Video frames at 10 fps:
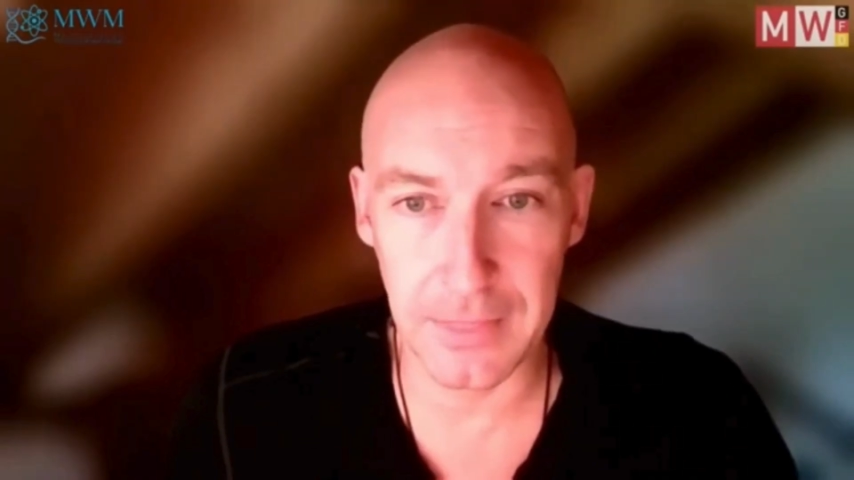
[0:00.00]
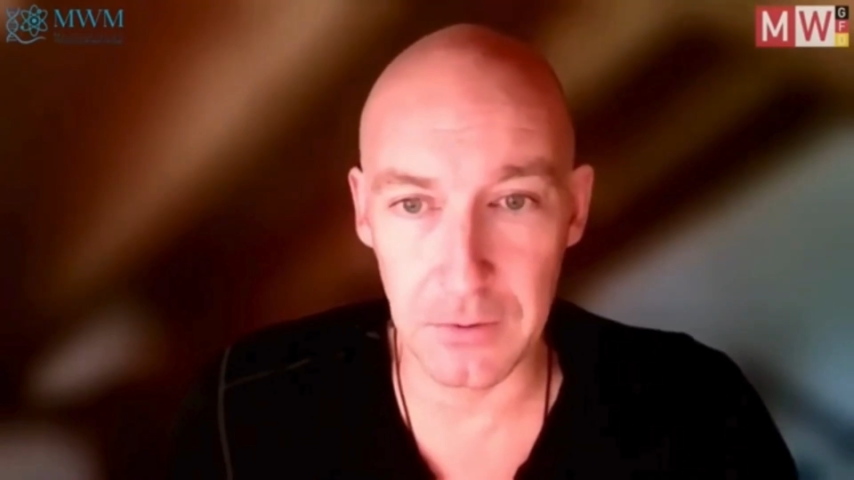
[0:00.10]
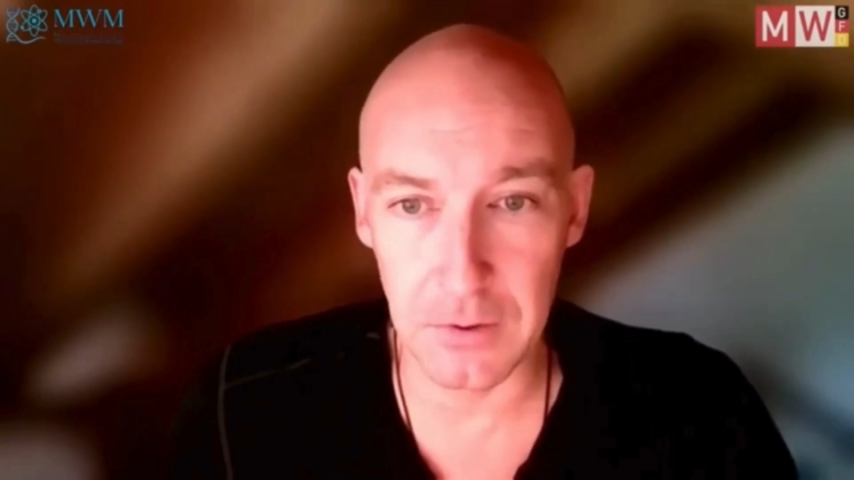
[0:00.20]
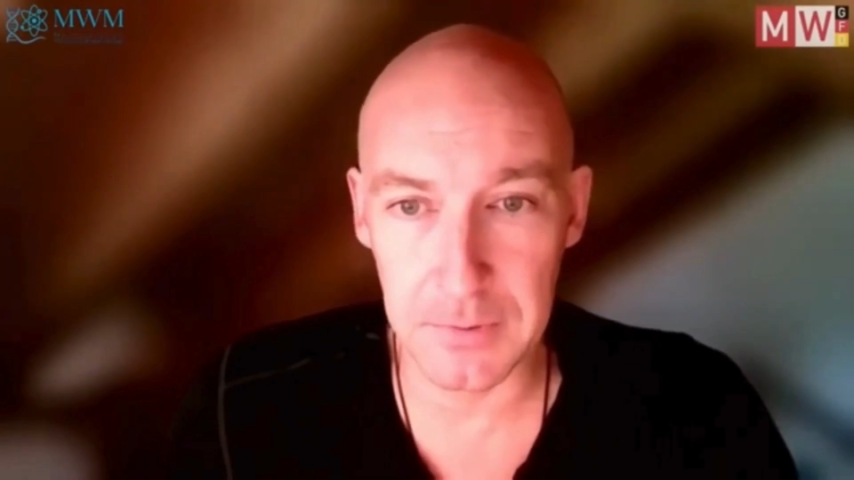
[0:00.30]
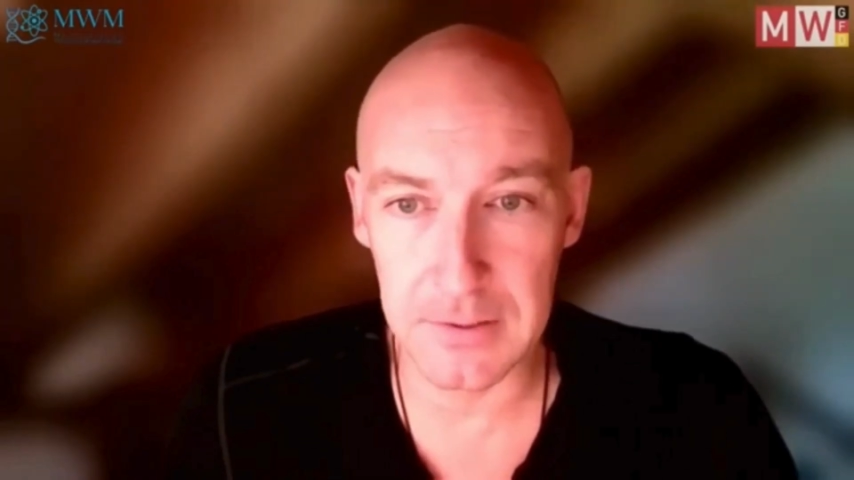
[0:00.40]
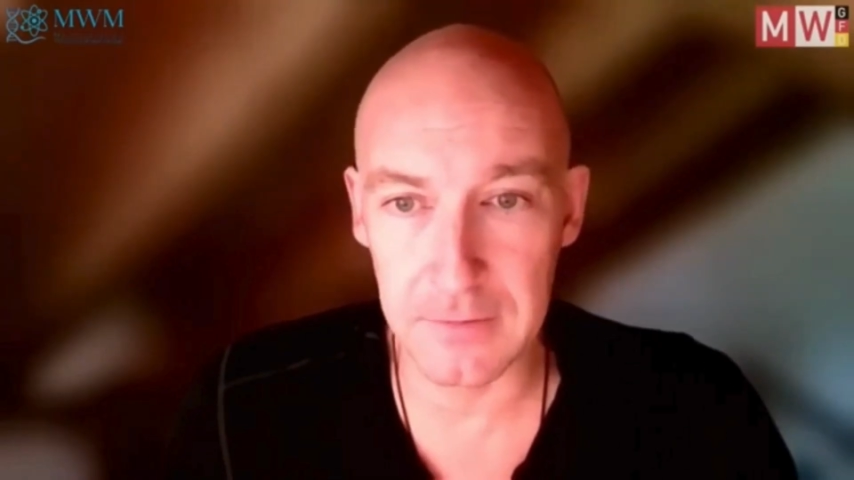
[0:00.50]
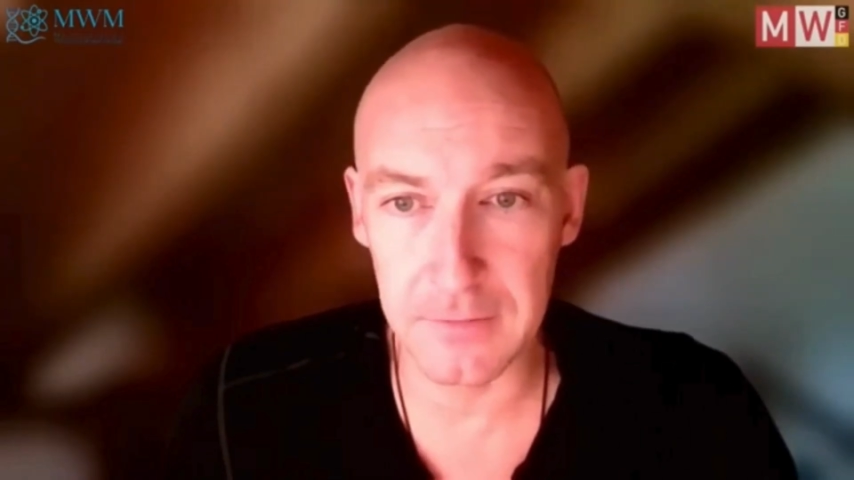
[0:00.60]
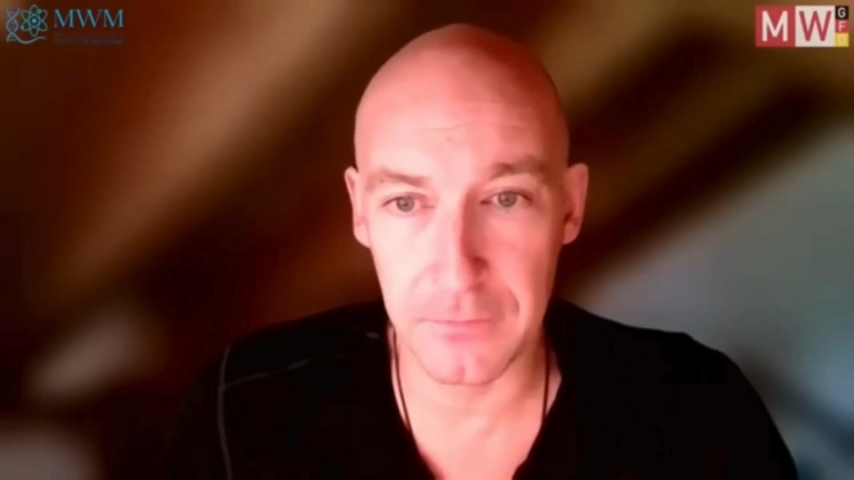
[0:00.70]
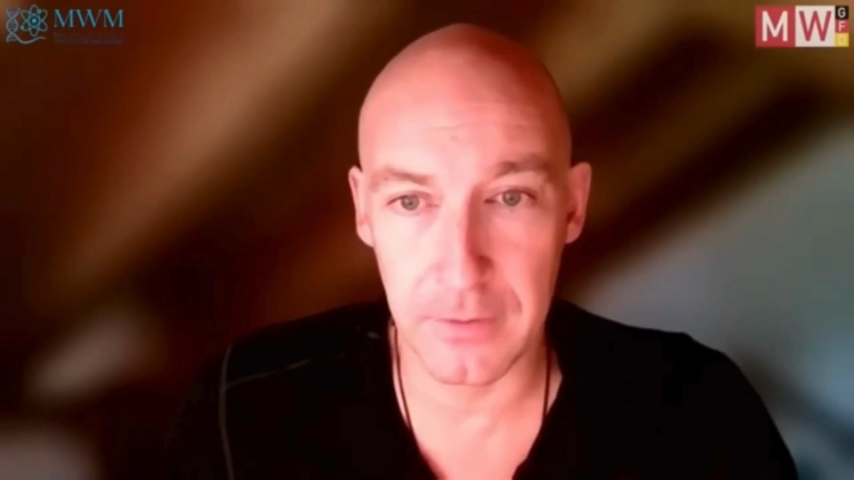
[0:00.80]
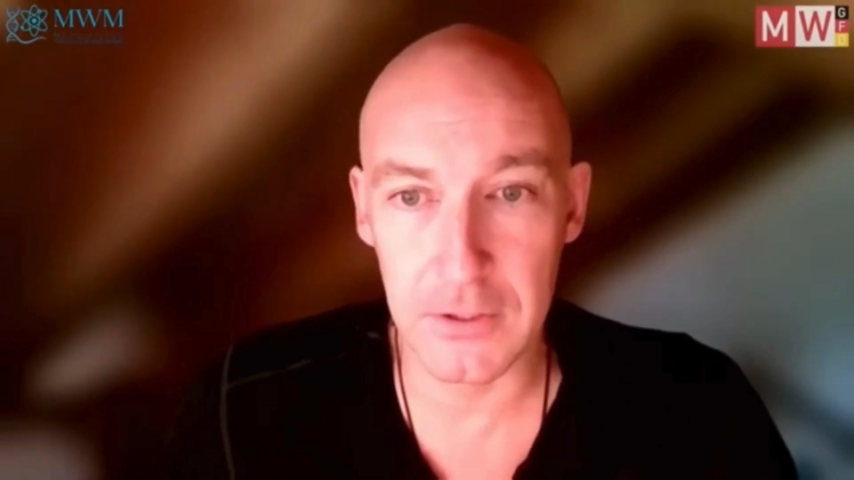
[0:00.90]

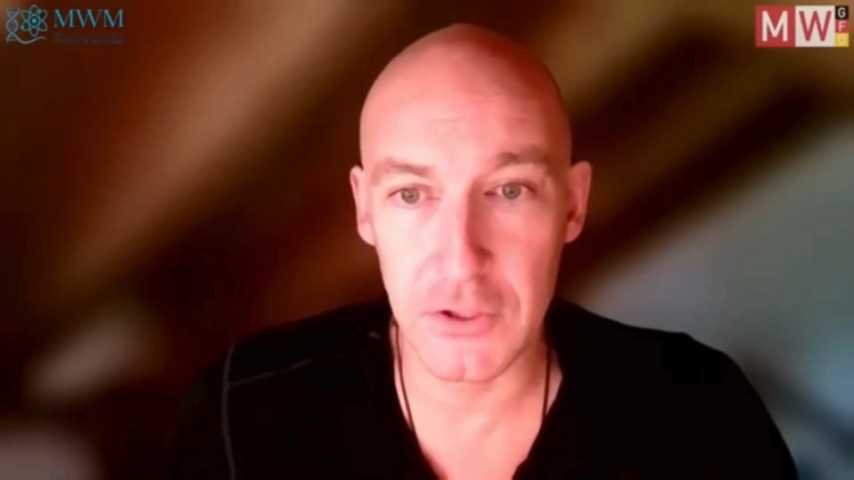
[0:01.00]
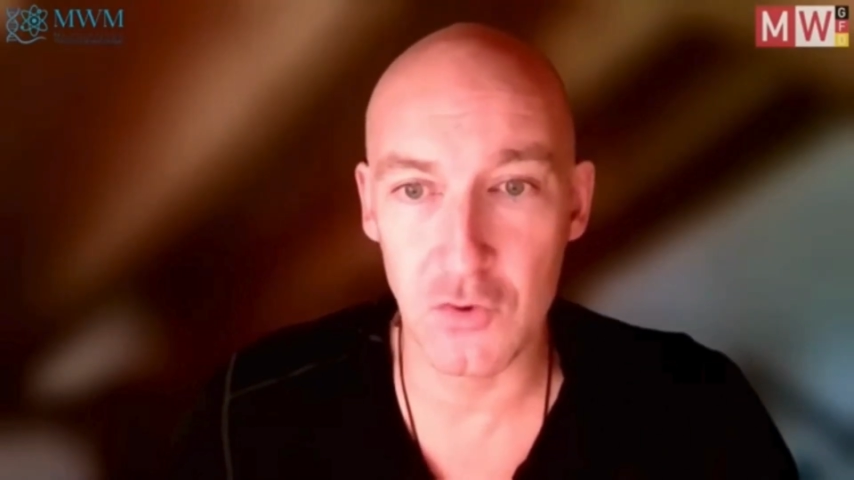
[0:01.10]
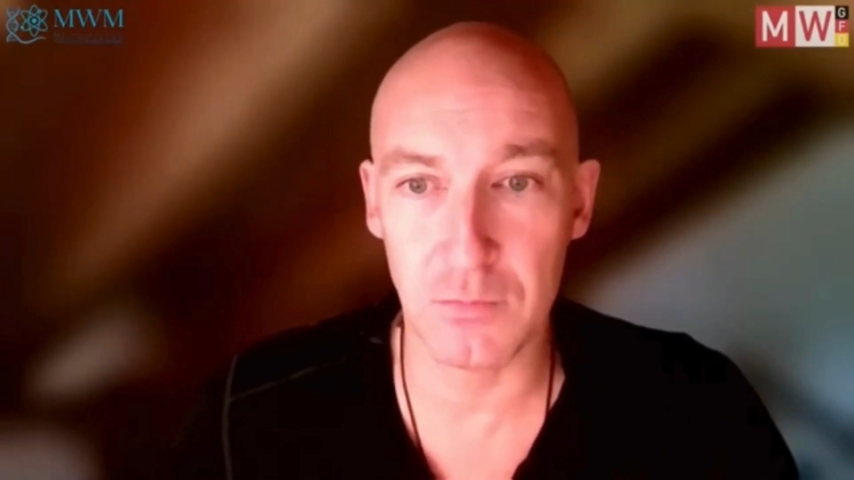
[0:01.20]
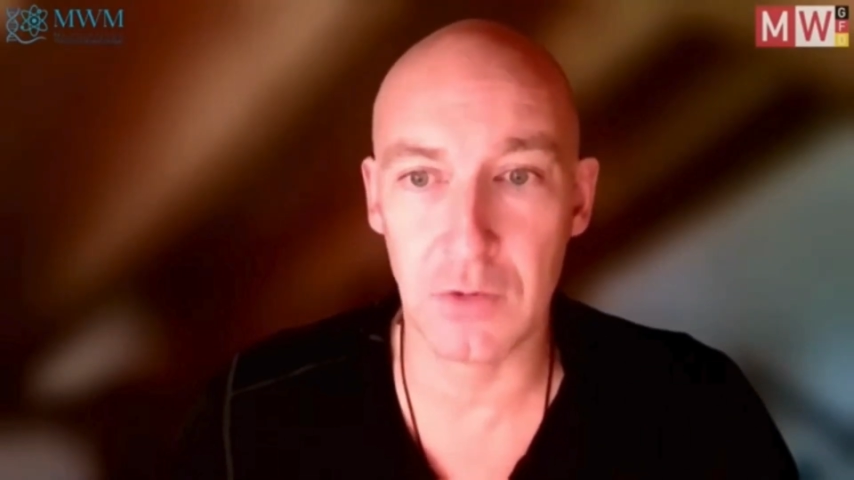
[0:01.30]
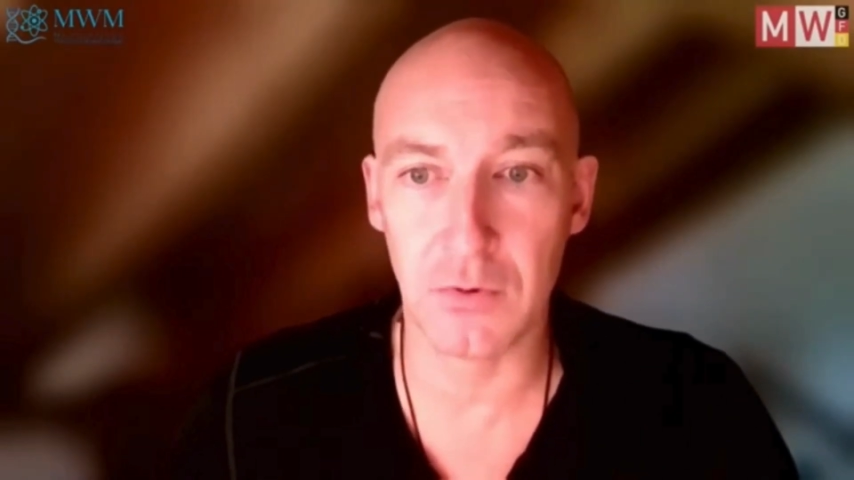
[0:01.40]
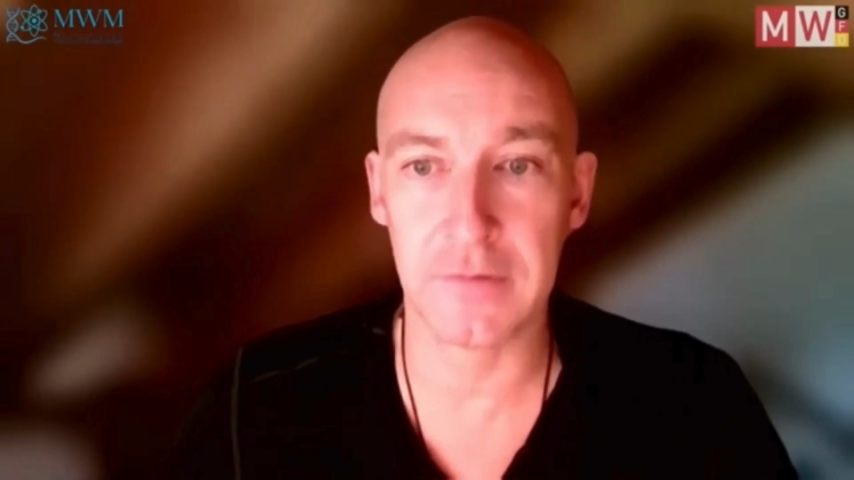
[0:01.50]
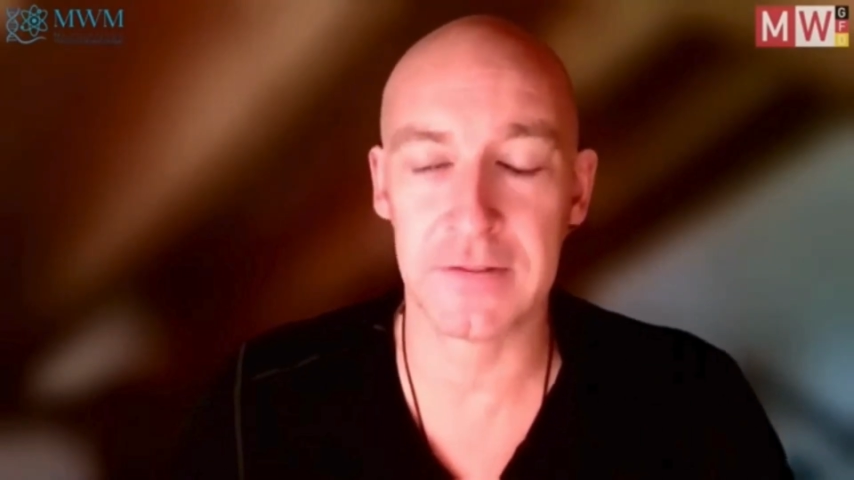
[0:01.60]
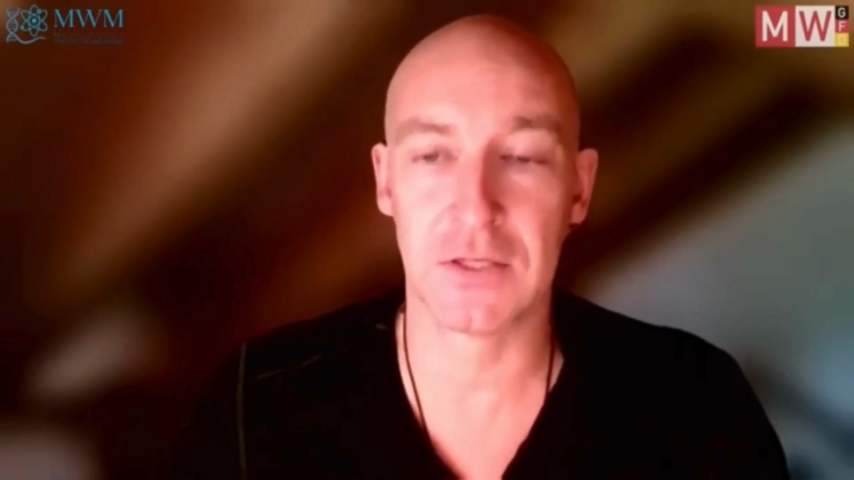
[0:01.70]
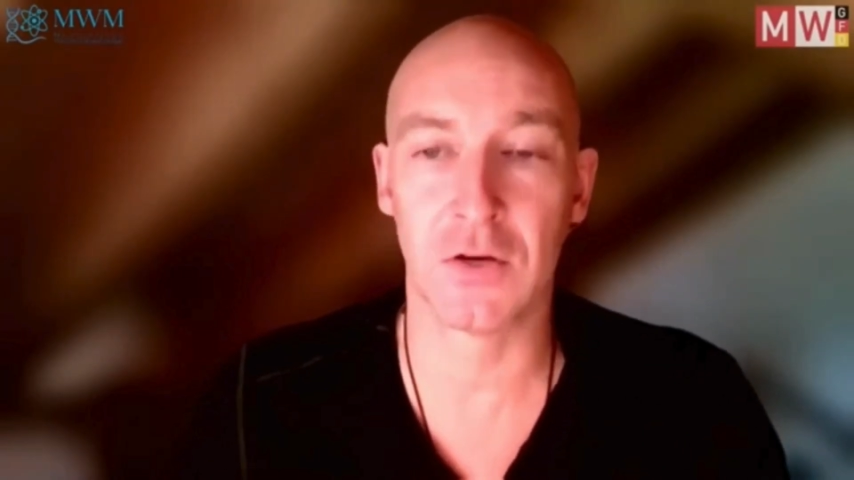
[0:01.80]
therapies for the numerous